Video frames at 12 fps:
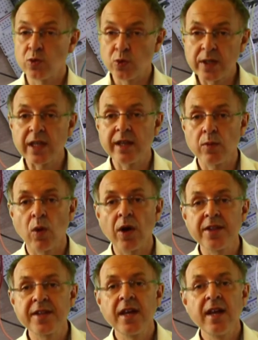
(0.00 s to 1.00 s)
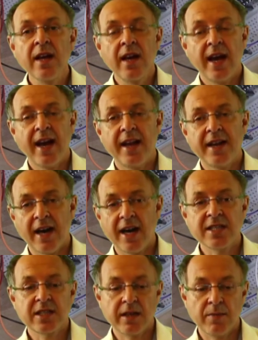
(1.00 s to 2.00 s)
really want and
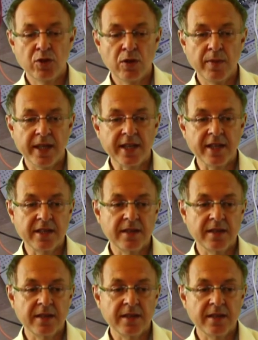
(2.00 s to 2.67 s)
ask them to make it.